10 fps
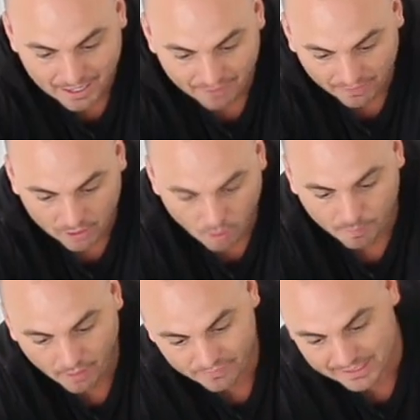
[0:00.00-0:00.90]
If I go
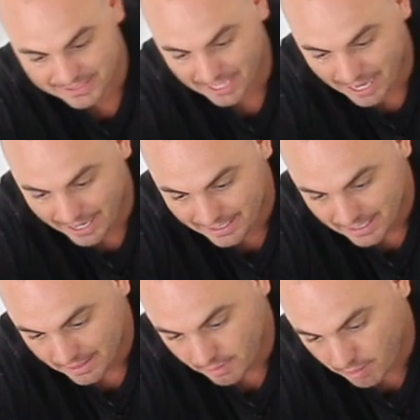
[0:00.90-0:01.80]
up on this side,
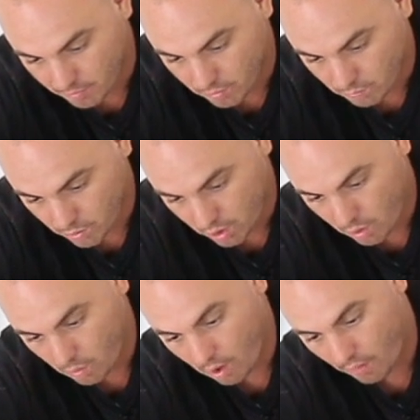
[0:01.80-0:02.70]
the bubble will
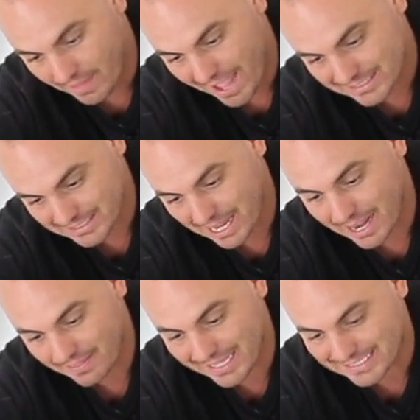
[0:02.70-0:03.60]
go on that
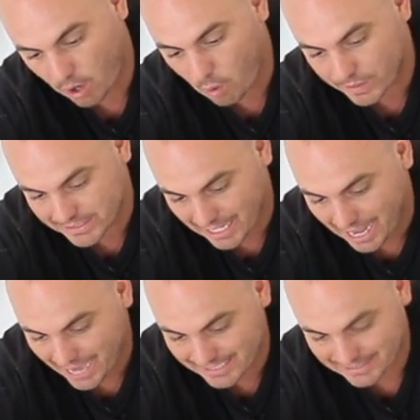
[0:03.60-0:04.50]
side. It's always the
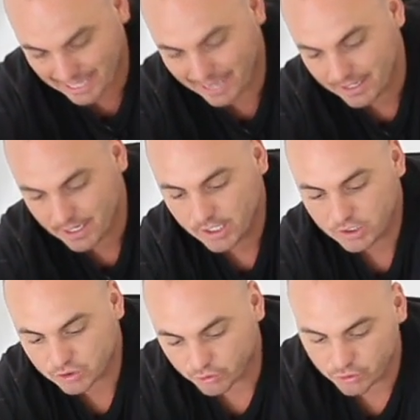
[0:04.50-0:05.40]
high side.
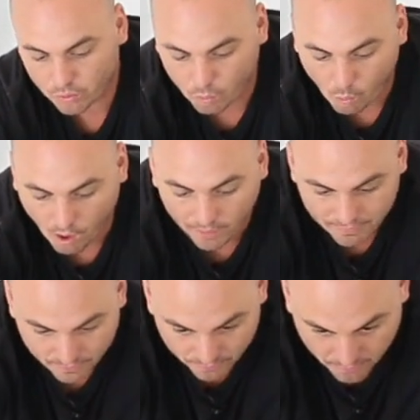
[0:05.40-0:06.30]
So you will want
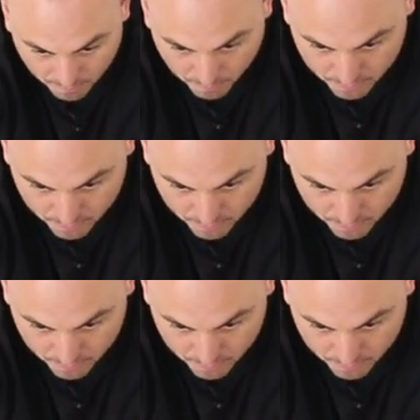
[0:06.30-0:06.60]
the